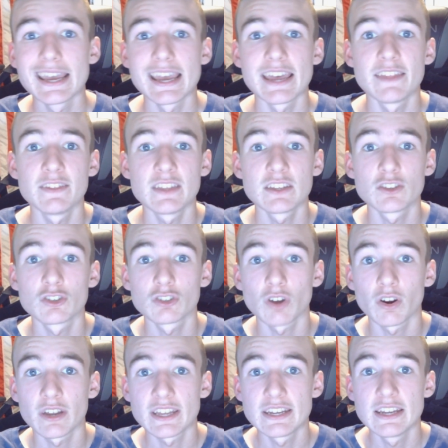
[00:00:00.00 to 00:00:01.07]
and this
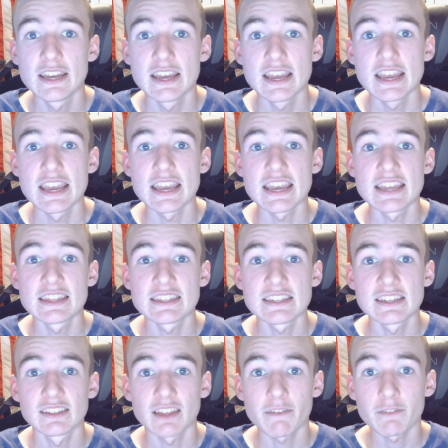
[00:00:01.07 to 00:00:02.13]
started in the
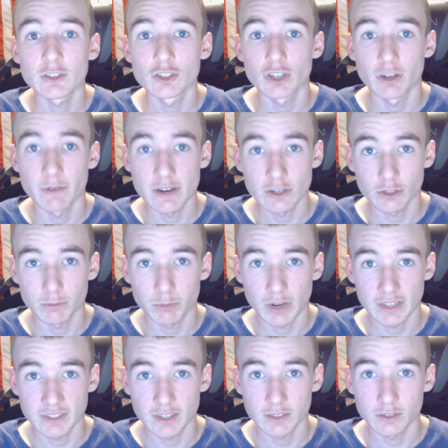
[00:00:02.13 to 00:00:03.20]
11th generation
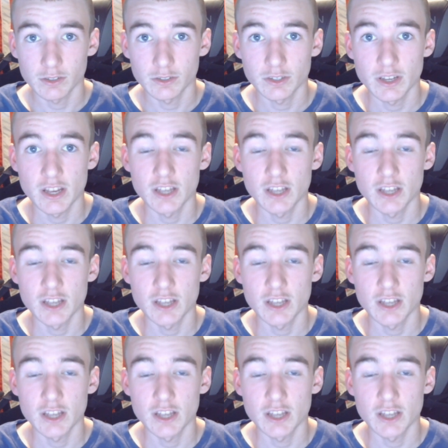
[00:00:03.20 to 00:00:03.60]
processors,